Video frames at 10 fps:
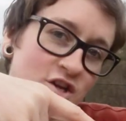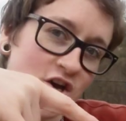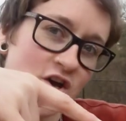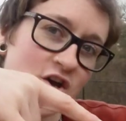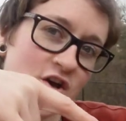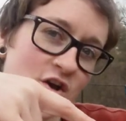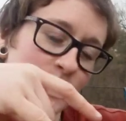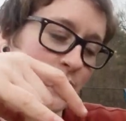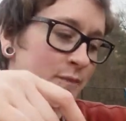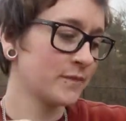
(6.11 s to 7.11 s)

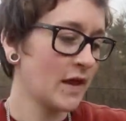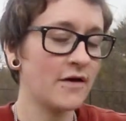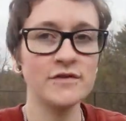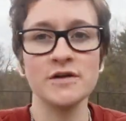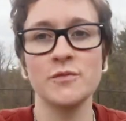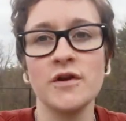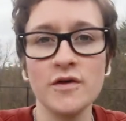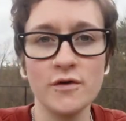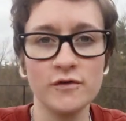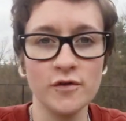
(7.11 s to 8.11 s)
dump. Haven't done one of
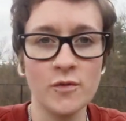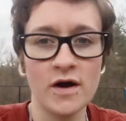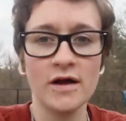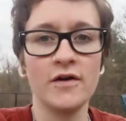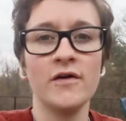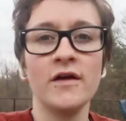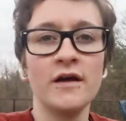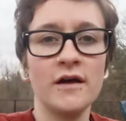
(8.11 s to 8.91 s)
those in a while.